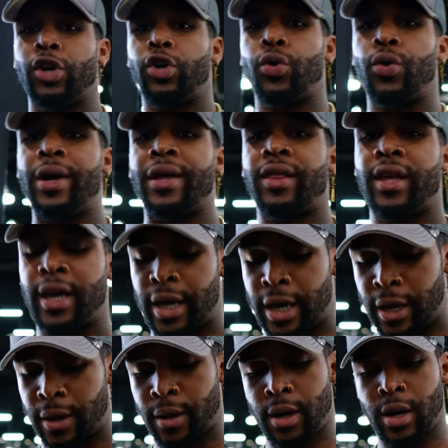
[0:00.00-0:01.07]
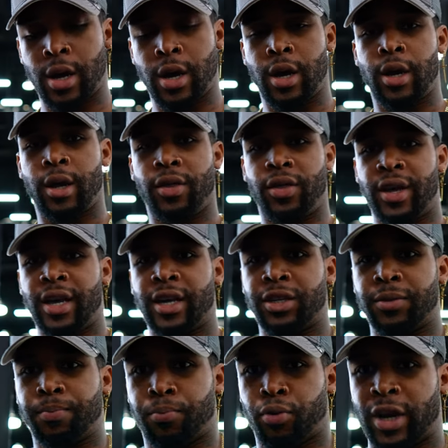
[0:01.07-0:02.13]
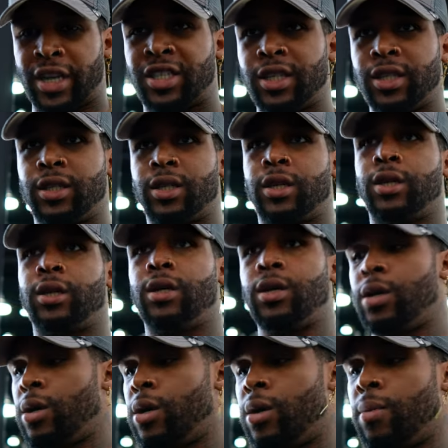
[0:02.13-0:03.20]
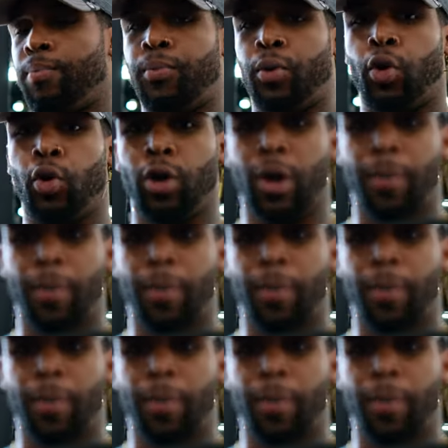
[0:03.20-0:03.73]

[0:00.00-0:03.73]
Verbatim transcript: doing the the presses pull